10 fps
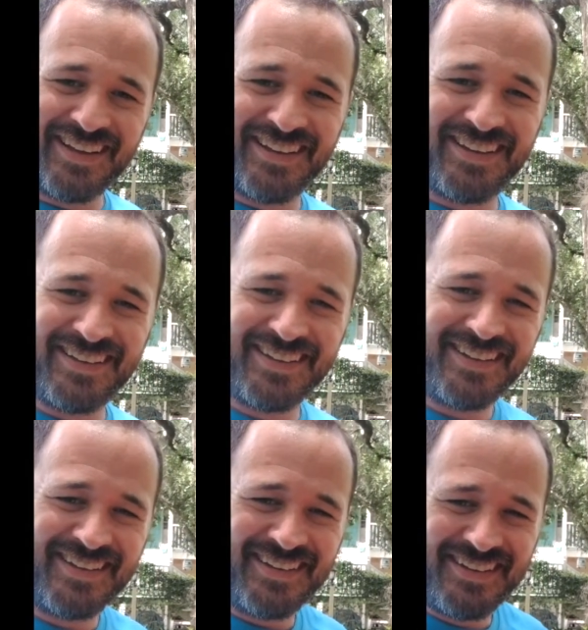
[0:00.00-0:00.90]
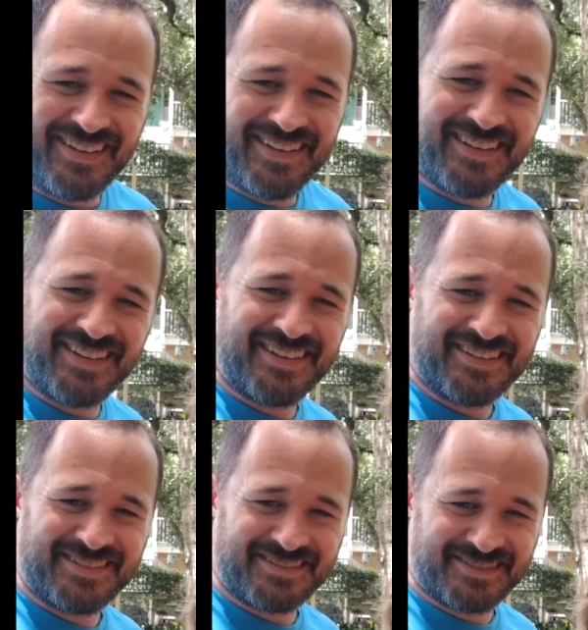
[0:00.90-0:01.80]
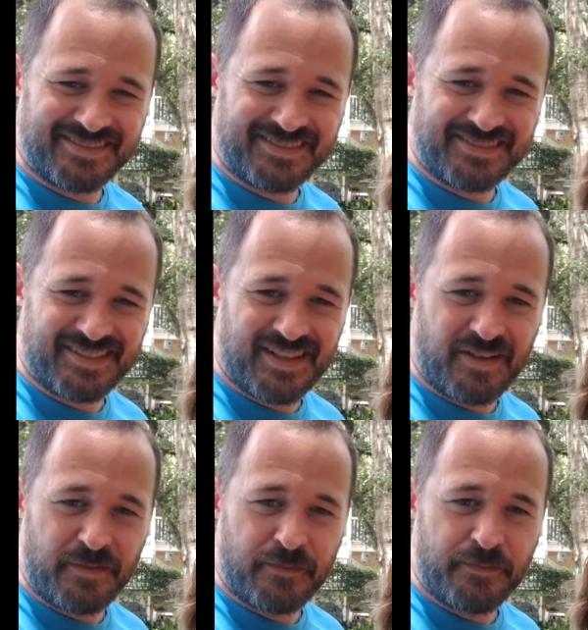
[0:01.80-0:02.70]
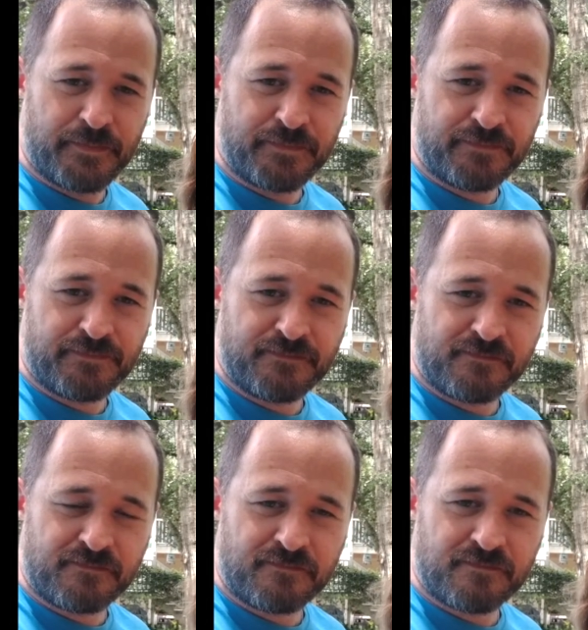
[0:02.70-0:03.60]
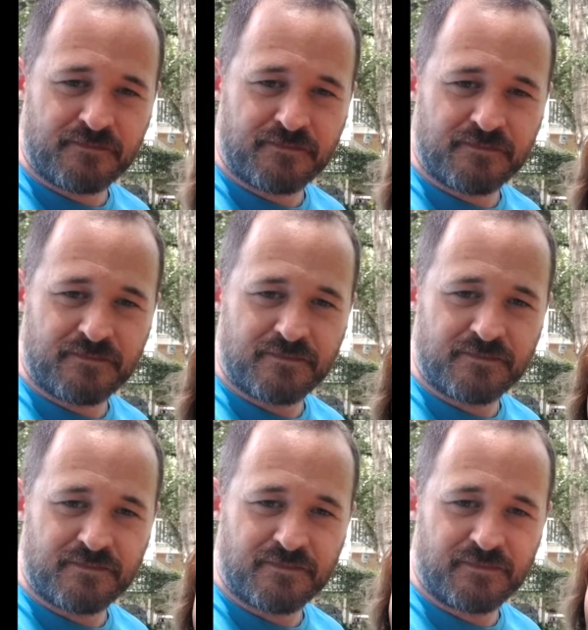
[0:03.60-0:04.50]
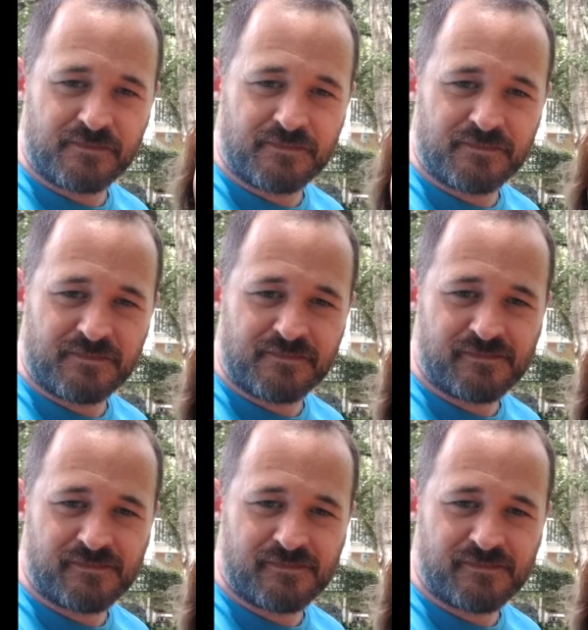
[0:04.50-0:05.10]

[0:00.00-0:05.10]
This person isn't speaking.